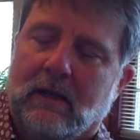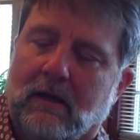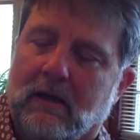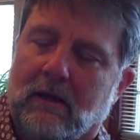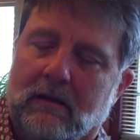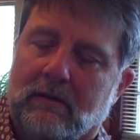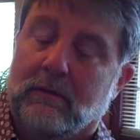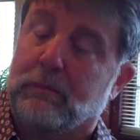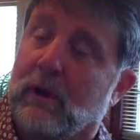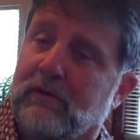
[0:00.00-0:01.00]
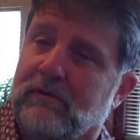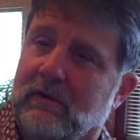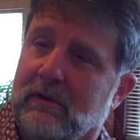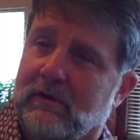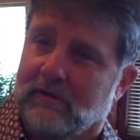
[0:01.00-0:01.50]
the
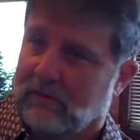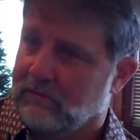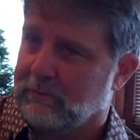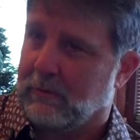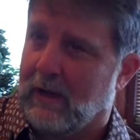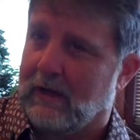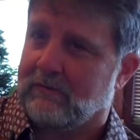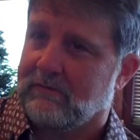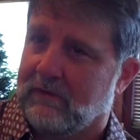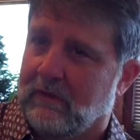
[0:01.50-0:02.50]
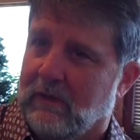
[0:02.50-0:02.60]
pricing is unsurpassed.